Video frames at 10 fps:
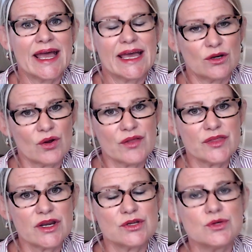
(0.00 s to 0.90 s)
And on there,
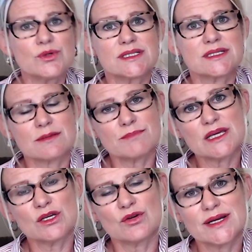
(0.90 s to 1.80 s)
you can submit
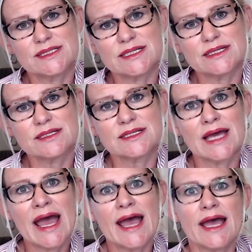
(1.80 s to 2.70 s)
your ideas
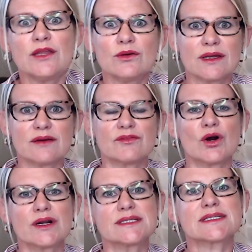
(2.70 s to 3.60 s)
and you can have
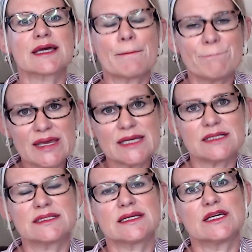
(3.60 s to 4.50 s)
artists compete
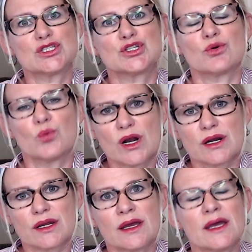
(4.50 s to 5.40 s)
to get your work.
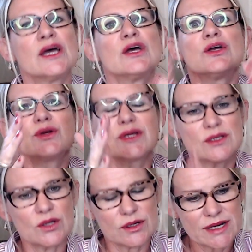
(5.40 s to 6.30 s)
You can
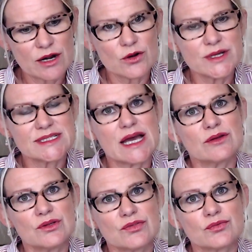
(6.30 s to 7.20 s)
narrow it down
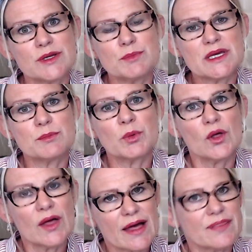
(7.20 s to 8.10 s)
to 3 people
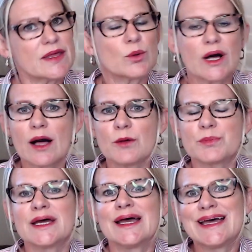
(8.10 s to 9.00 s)
and they will help
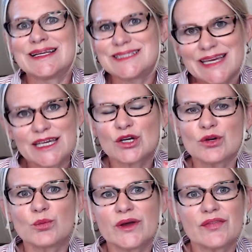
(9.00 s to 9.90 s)
tinker
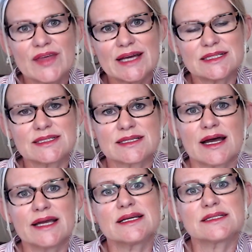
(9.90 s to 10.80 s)
with that
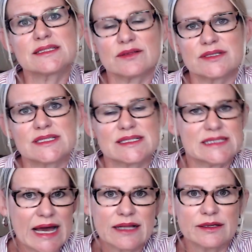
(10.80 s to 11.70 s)
design until it's
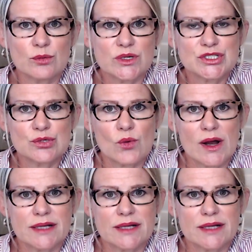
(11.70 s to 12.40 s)
exactly what you want.